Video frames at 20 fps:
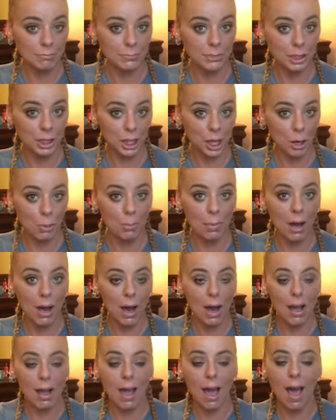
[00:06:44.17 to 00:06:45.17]
you know, but
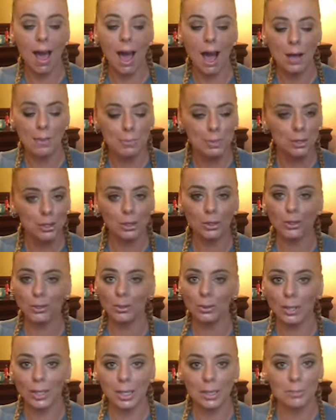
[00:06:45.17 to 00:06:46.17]
I
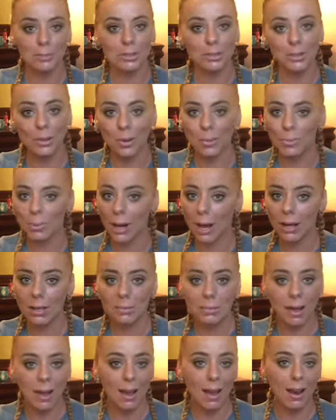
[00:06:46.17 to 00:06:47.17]
absolutely am so proud of
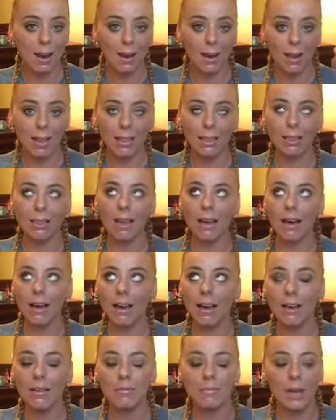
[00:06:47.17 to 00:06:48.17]
my hair. I
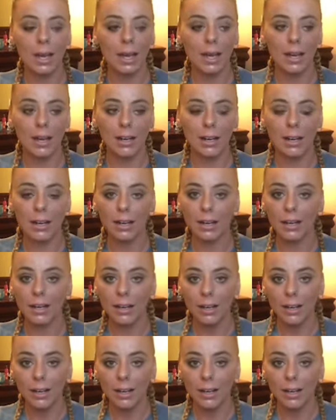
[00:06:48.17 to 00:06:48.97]
love my hair.